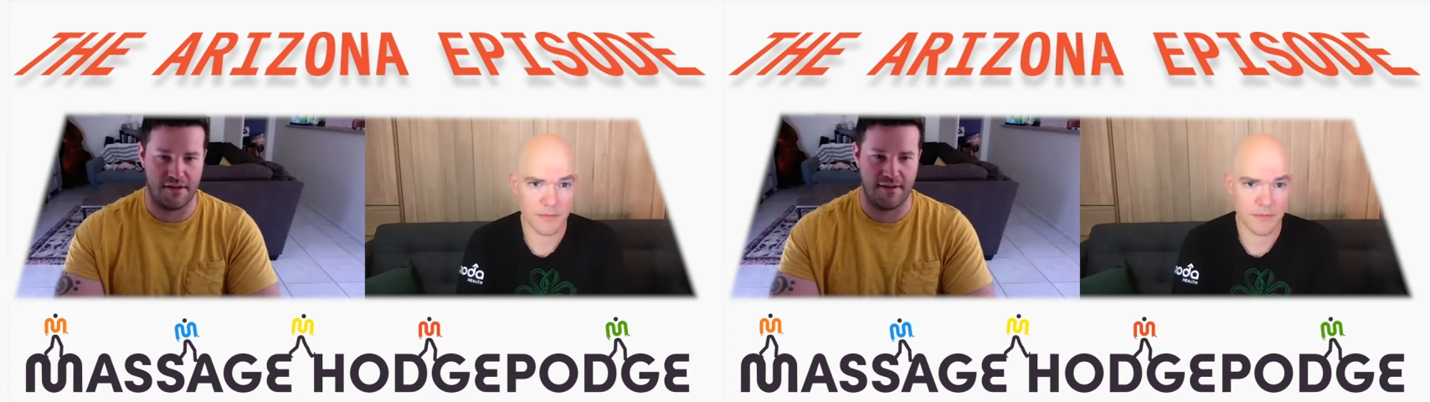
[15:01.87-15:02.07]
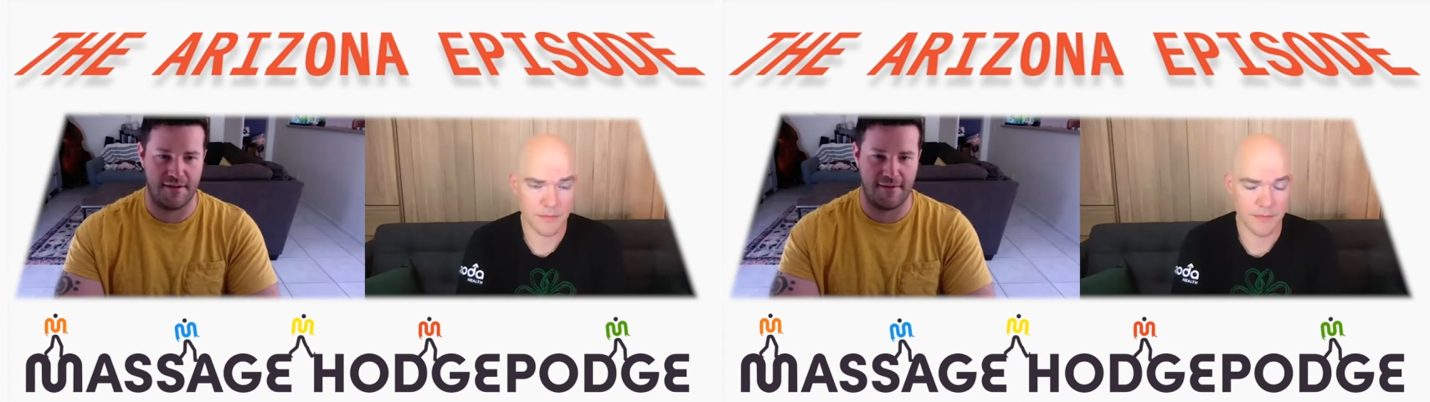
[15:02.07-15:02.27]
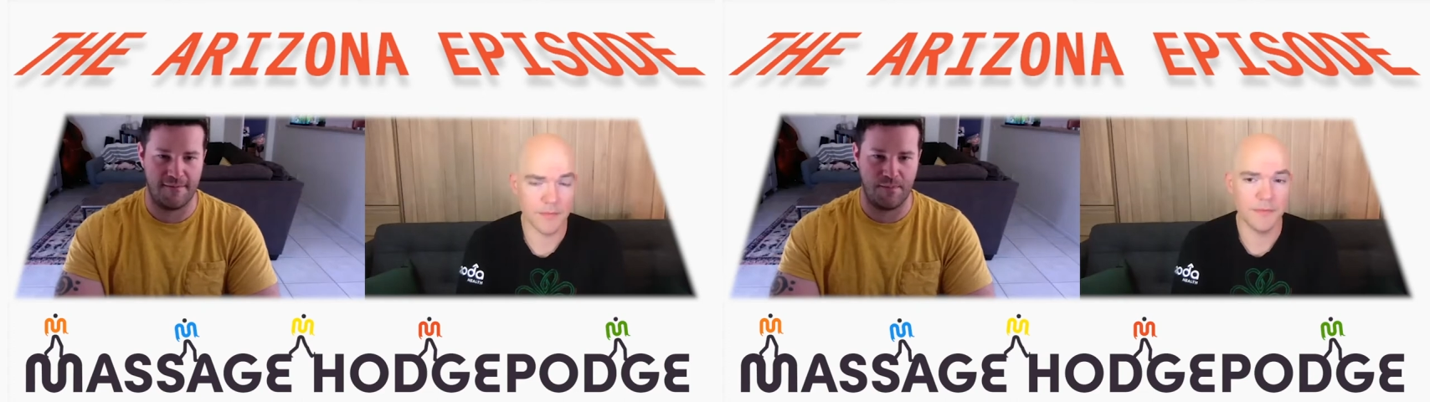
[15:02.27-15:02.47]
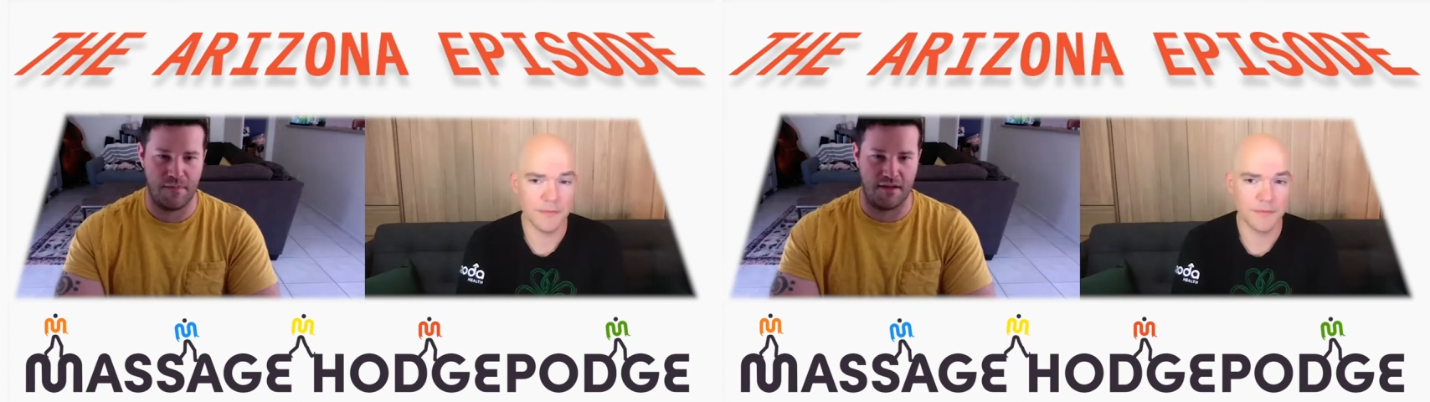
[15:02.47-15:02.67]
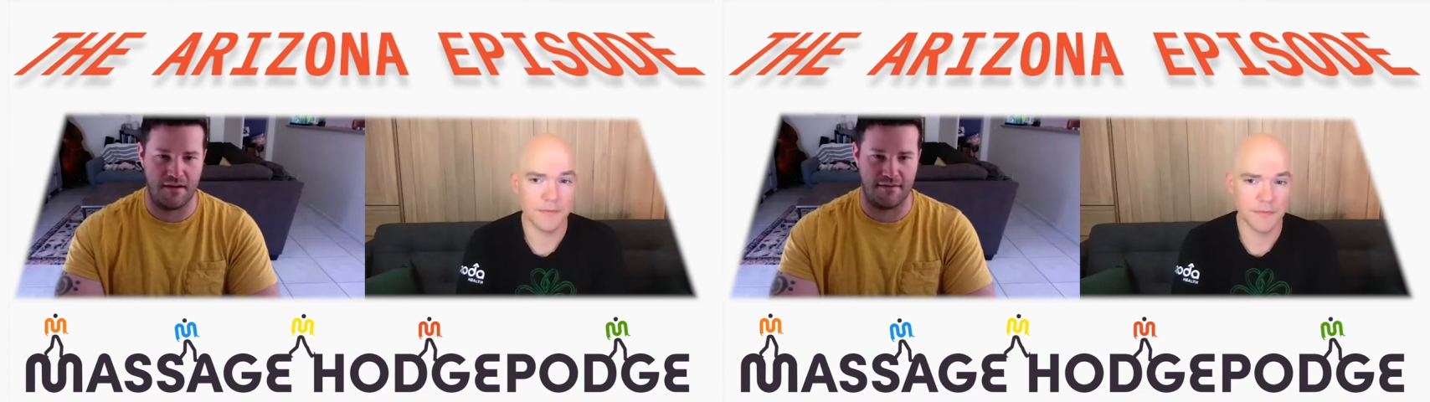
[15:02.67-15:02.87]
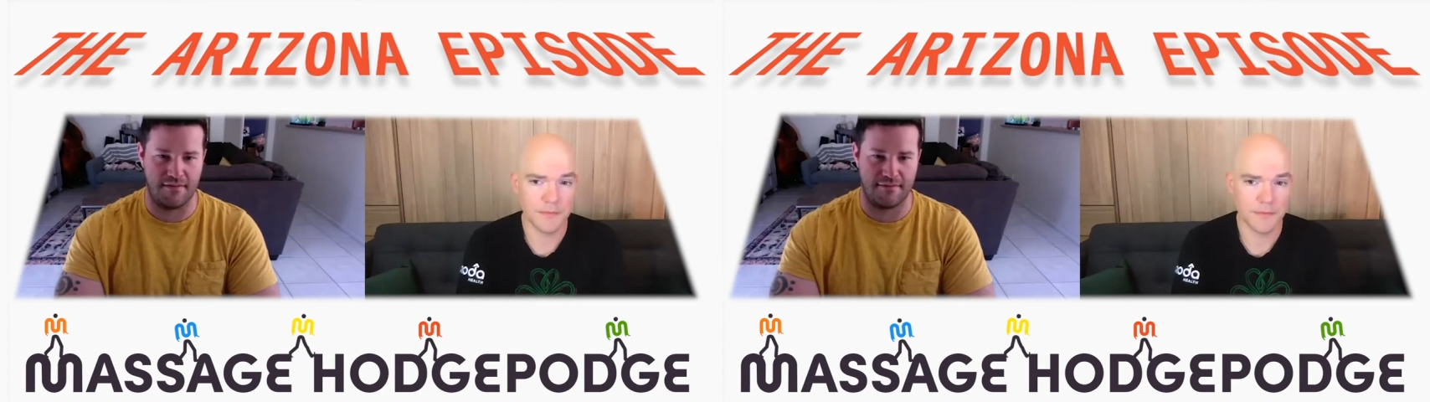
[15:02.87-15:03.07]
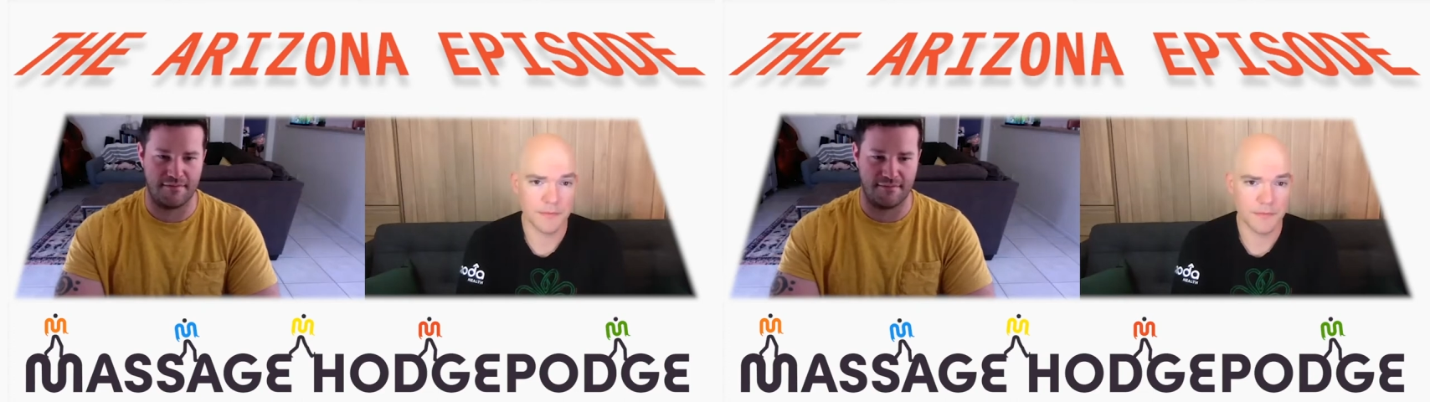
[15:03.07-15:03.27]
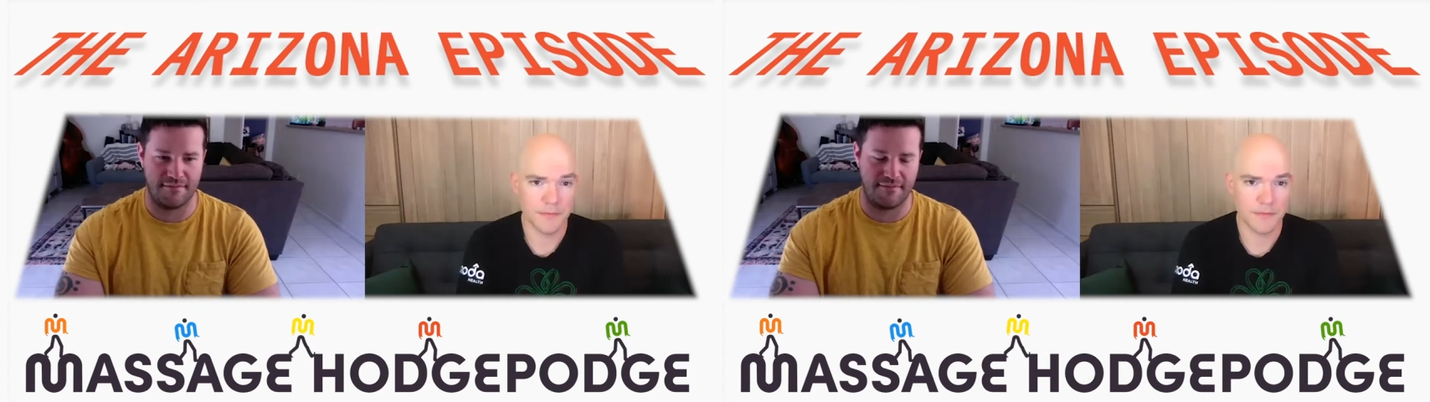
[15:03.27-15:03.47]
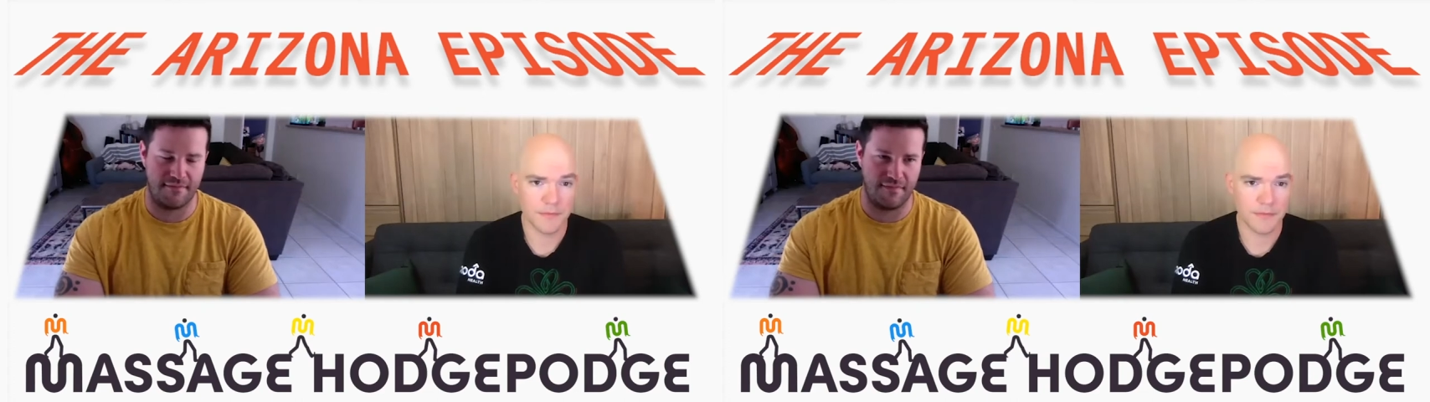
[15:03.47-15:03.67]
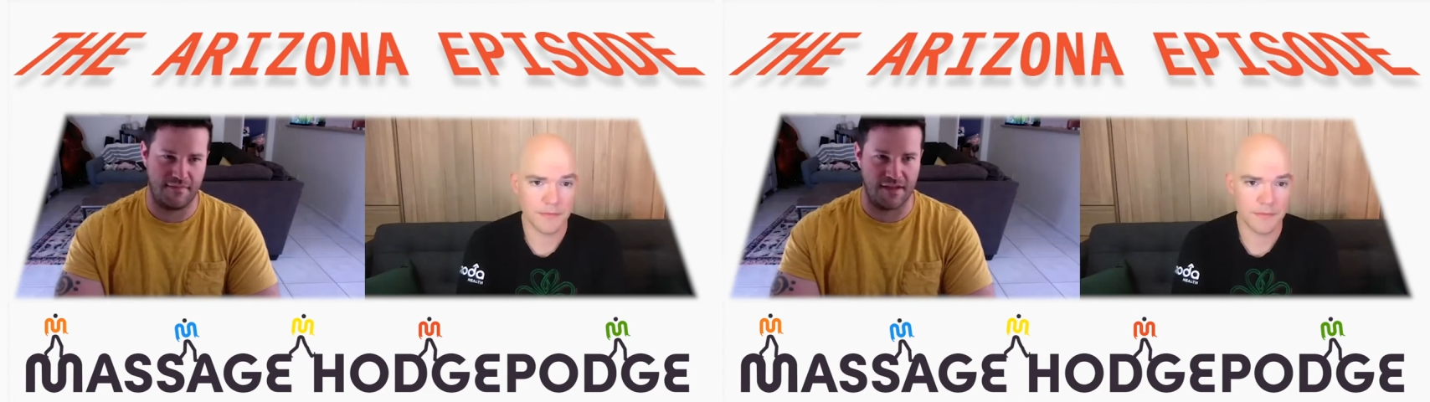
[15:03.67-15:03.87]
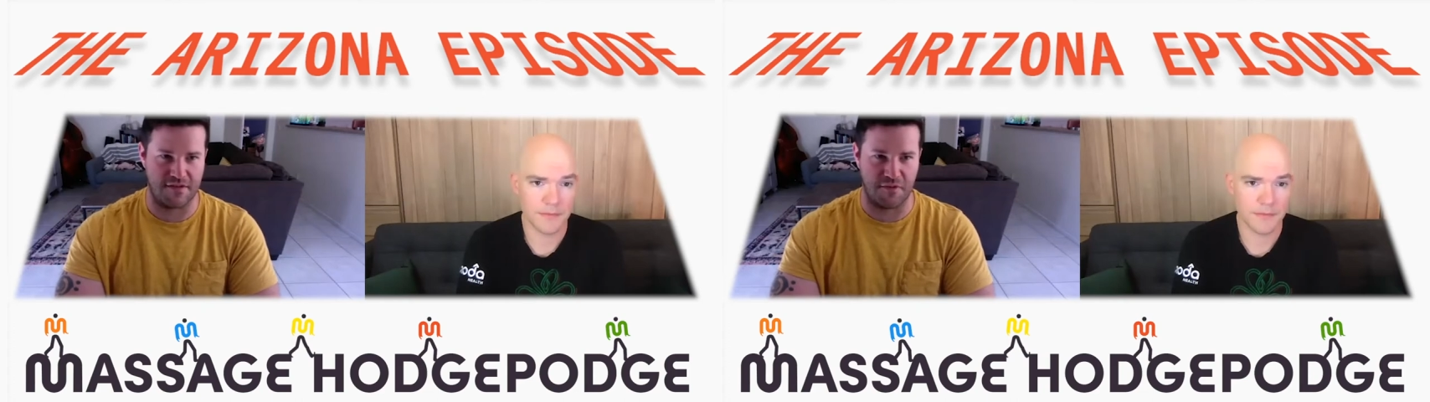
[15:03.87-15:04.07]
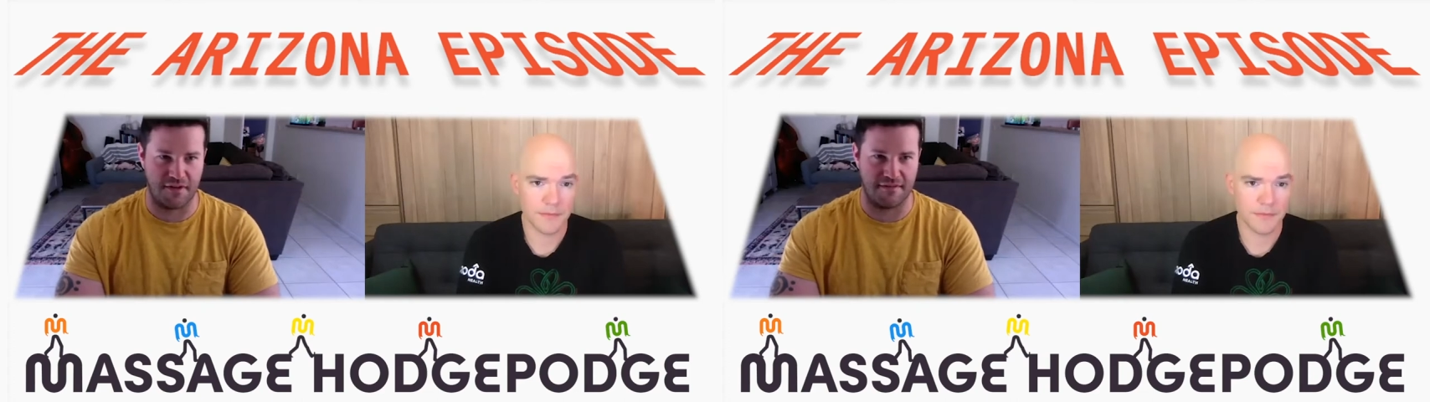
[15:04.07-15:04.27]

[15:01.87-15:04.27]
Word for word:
Speaker 1: Mm-hmm. And that's what